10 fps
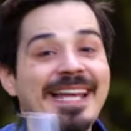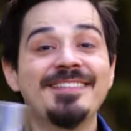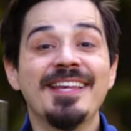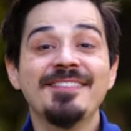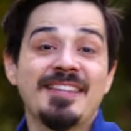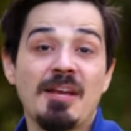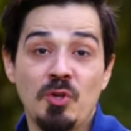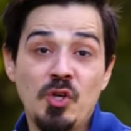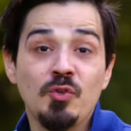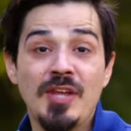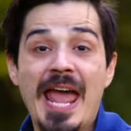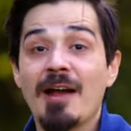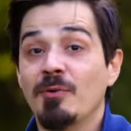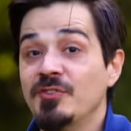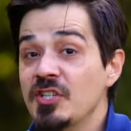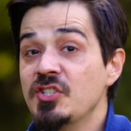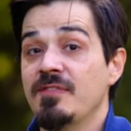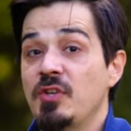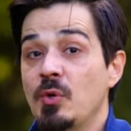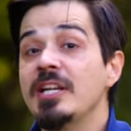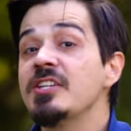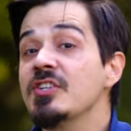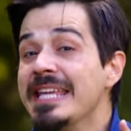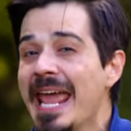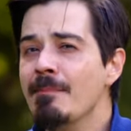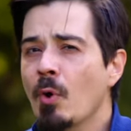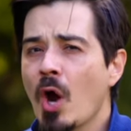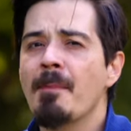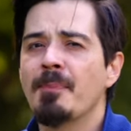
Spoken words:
He says that they will use the acquisition of Unity to gain more